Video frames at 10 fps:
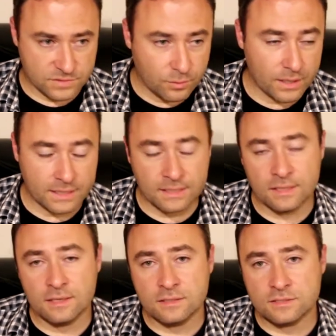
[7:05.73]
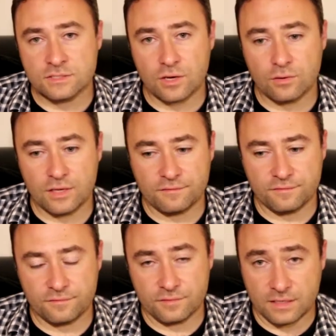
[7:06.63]
20. So
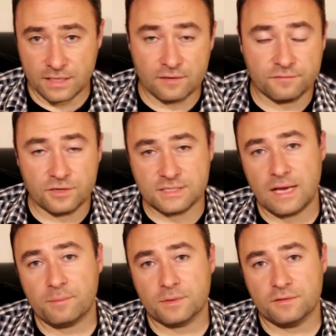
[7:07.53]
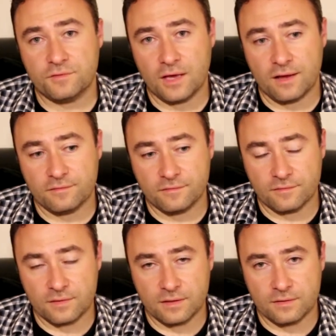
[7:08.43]
if, again, for example, if you have,
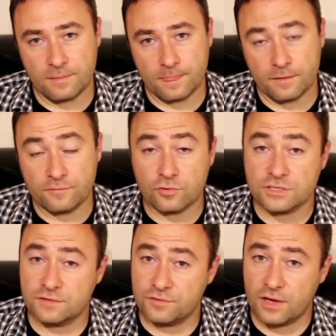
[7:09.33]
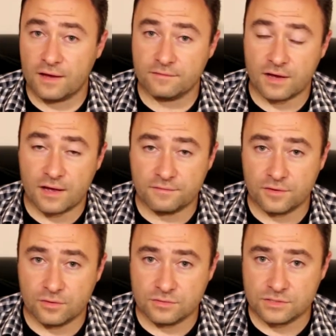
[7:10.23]
of course, if you have
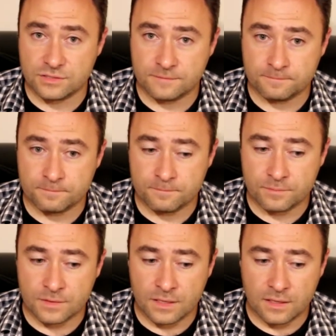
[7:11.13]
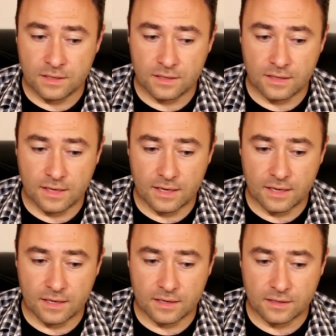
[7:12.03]
iPhones,
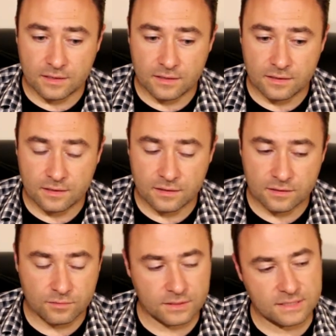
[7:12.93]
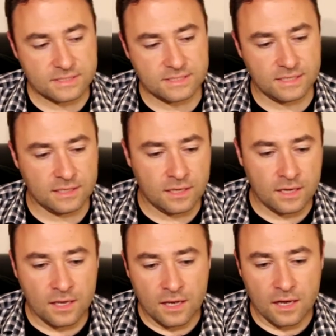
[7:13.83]
and well, let's see,
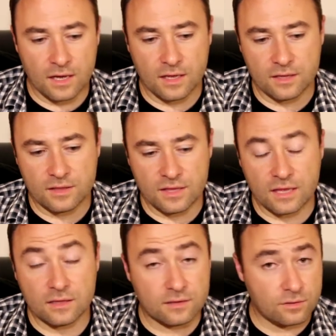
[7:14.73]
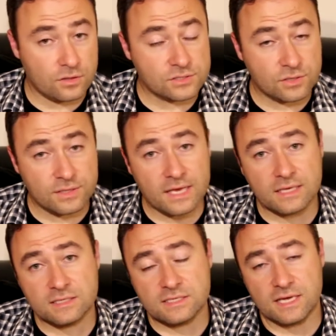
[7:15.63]
they
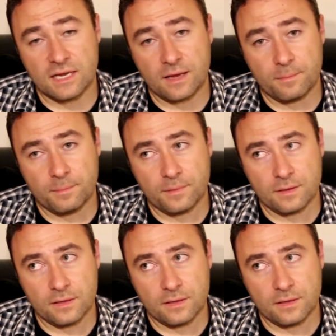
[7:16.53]
can set up